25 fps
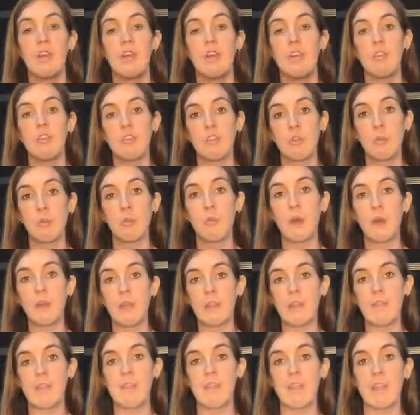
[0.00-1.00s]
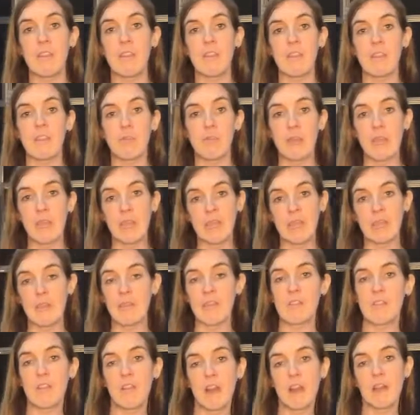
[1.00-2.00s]
So one accessory
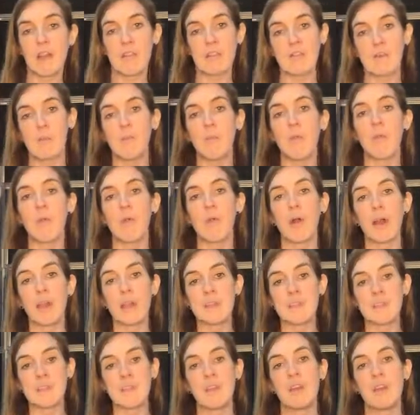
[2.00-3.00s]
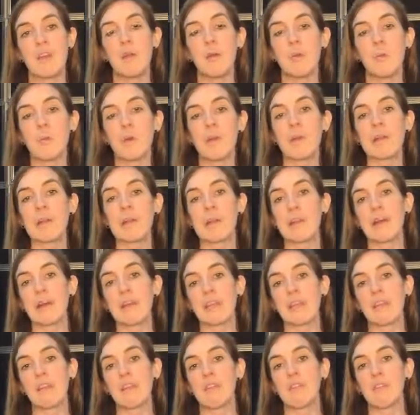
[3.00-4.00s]
that's nice and bright, we would
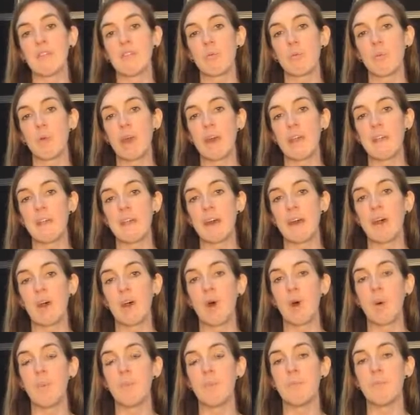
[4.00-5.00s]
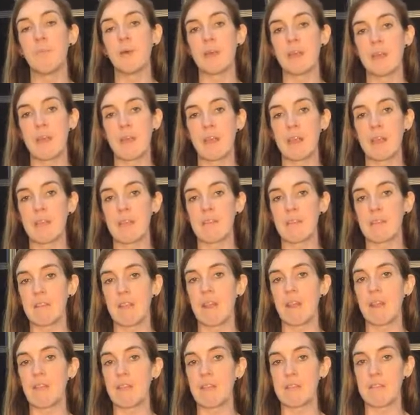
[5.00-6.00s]
like you to wear that on Monday's
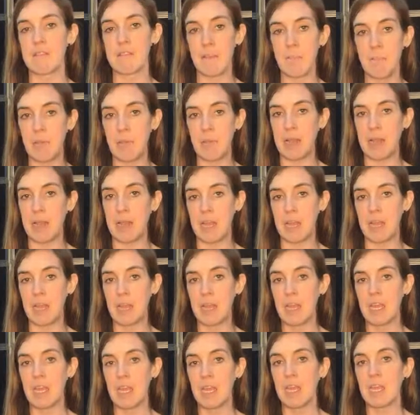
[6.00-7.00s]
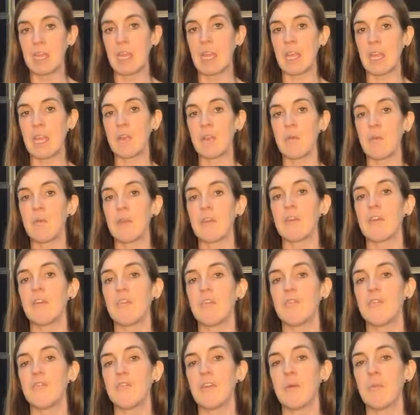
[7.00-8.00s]
assembly. Can you put your
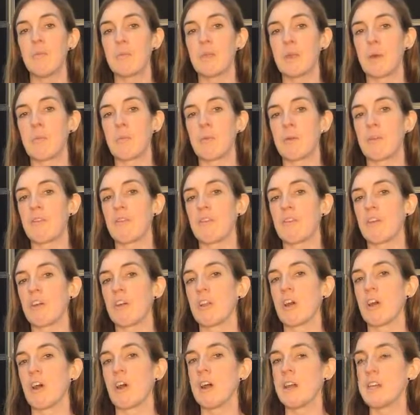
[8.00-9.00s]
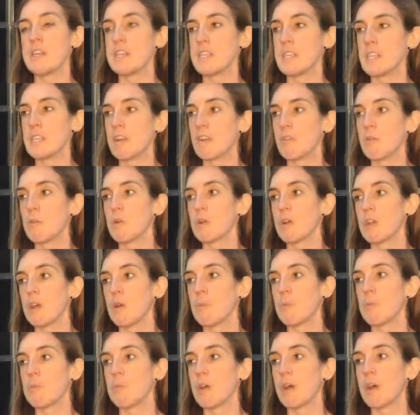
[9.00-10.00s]
thumbs up if you've got an idea of what your
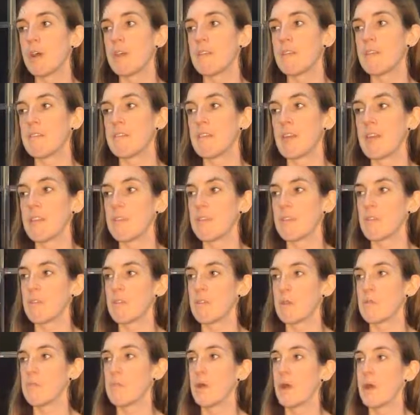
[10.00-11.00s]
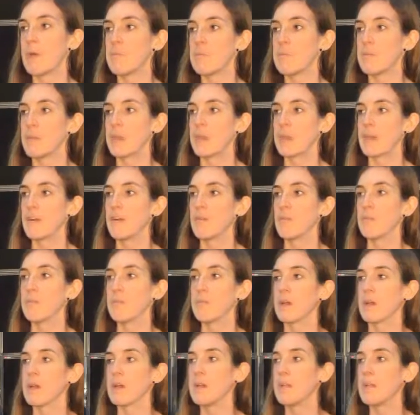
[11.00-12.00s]
bright accessory might be on
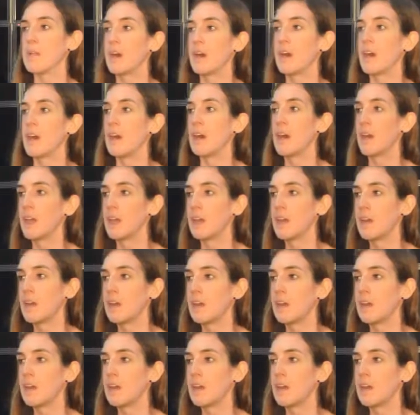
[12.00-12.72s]
Monday?